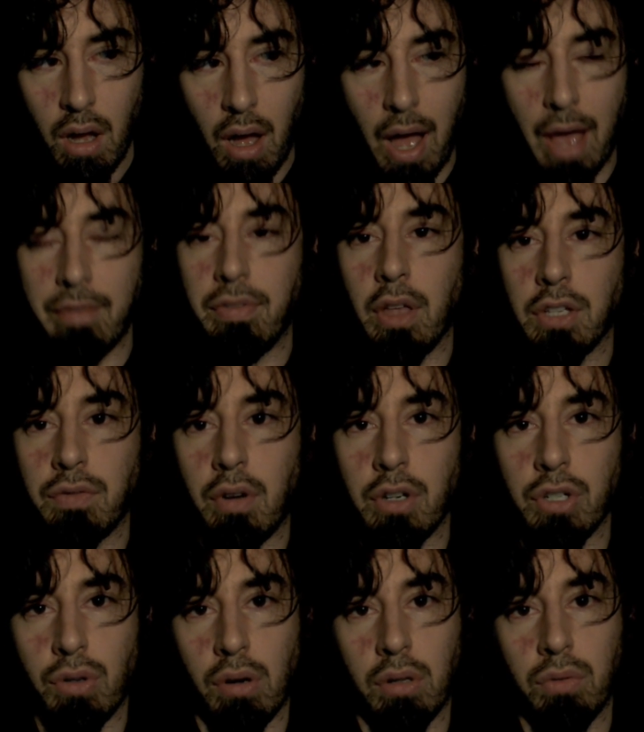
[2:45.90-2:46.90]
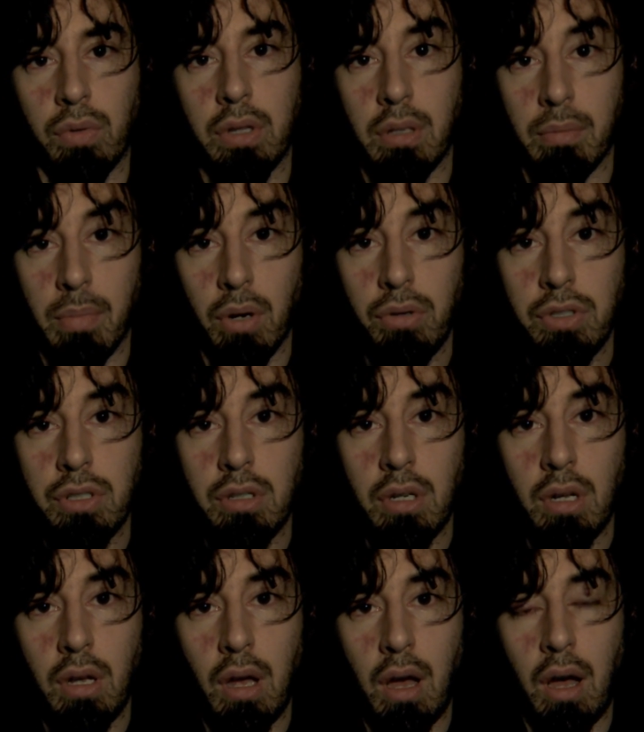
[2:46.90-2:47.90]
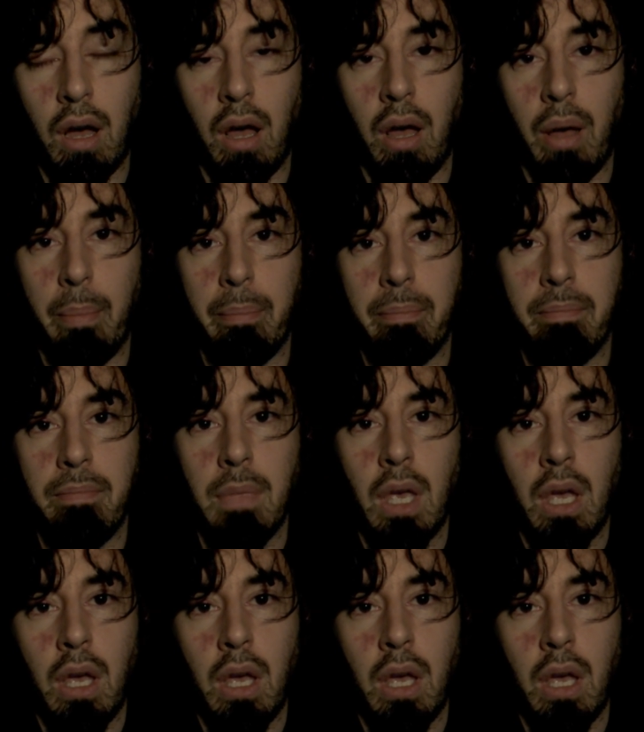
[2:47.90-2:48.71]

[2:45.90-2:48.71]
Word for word: I've thus far struggled with the most. Um,